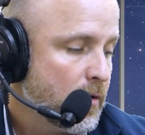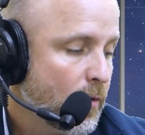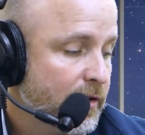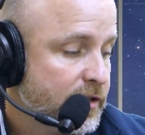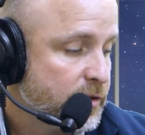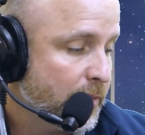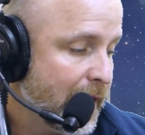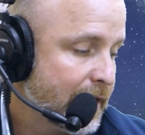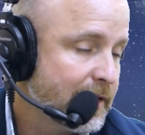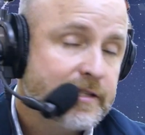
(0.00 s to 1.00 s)
Wasatch
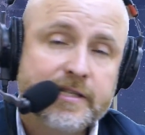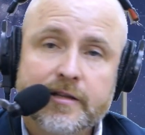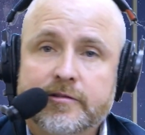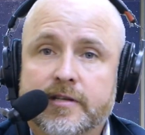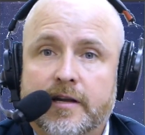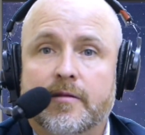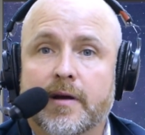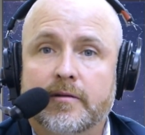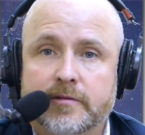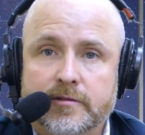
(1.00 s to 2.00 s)
Back, that's the other side of the
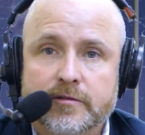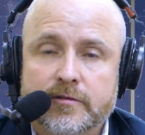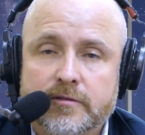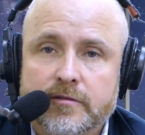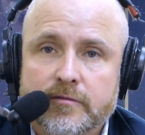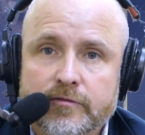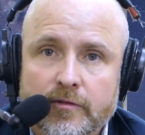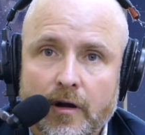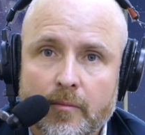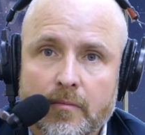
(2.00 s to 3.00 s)
mountains
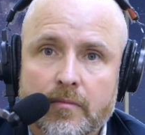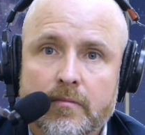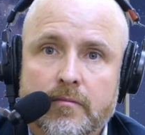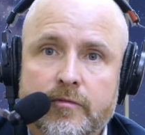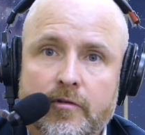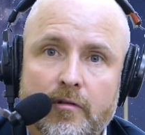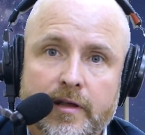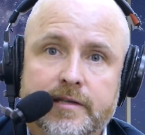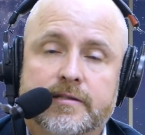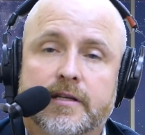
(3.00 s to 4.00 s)
from Salt
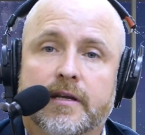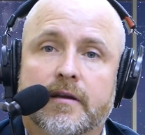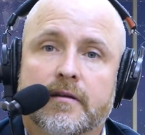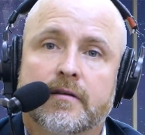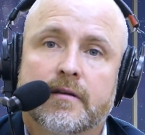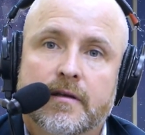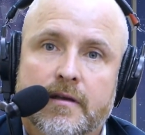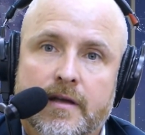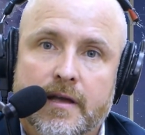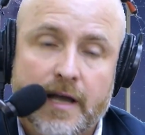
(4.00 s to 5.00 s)
Lake City.
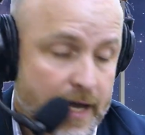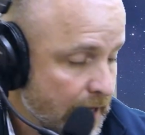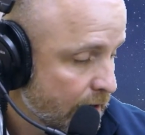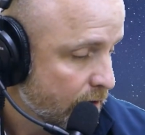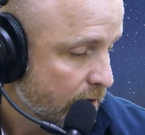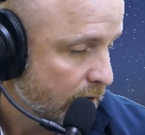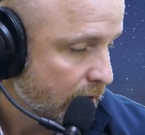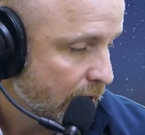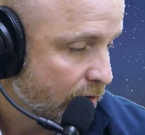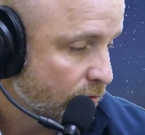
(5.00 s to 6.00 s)
And
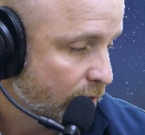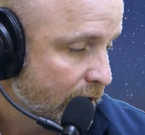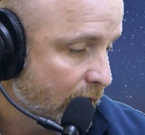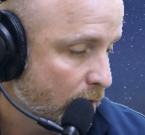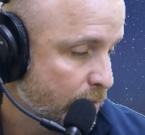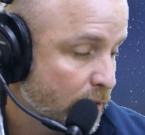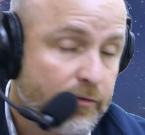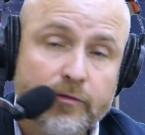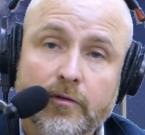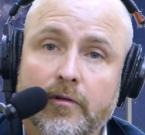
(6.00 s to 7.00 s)
it has right now
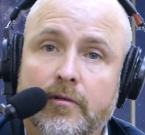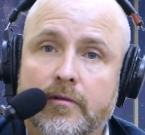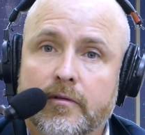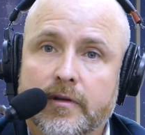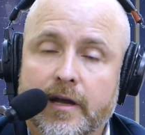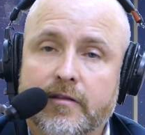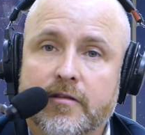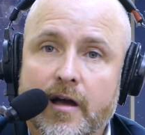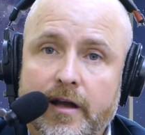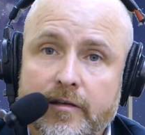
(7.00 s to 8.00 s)
beautiful night
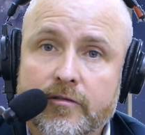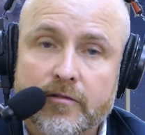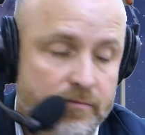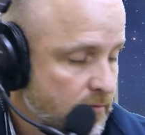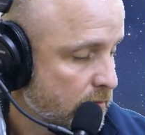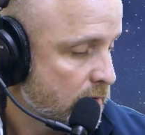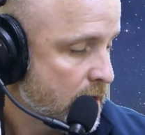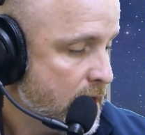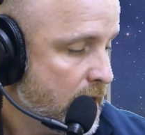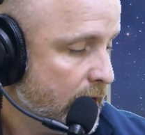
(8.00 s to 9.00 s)
skies.
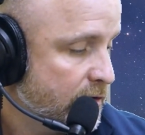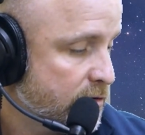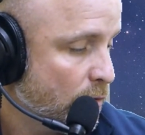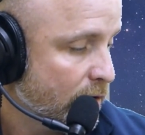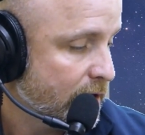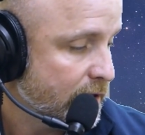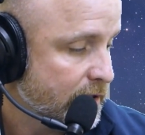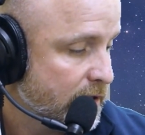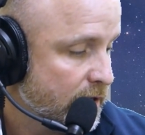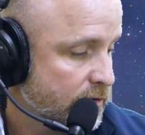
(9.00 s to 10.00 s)
And so we're going to
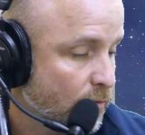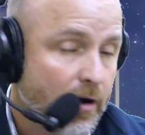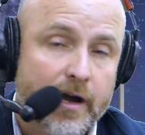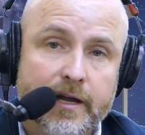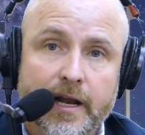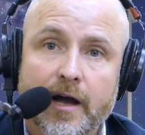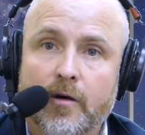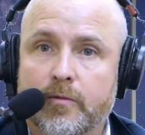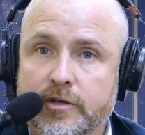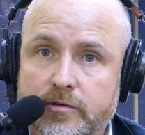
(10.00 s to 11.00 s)
discuss why and how
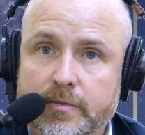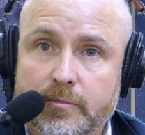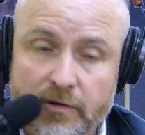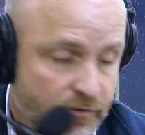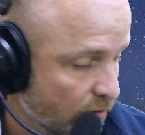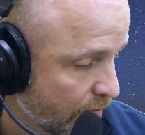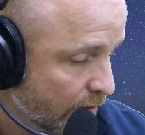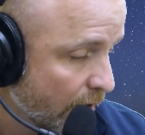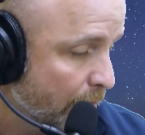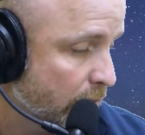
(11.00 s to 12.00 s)
we should be
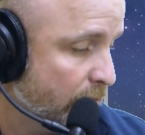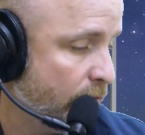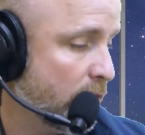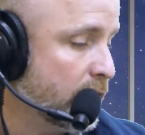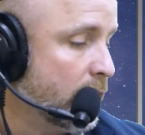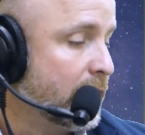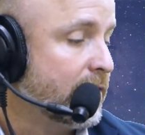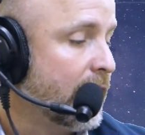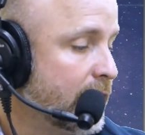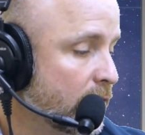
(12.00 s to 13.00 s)
preserving that. But before I do, I'm going to
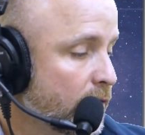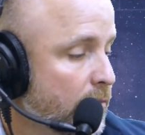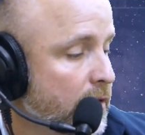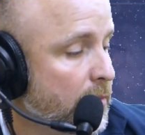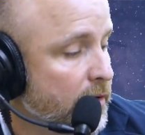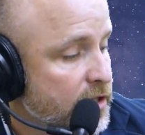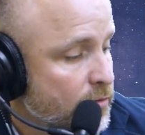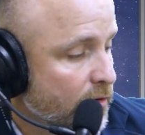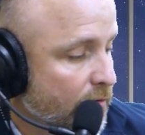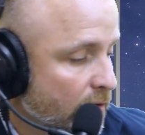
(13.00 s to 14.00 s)
tell you a little bit about each
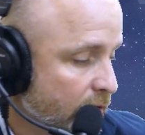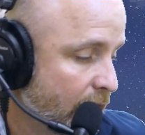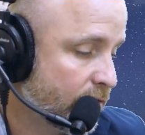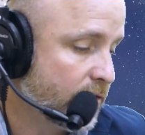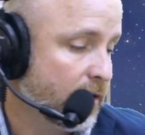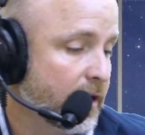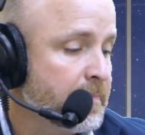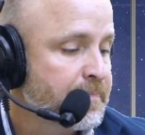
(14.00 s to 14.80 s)
one of our guests today.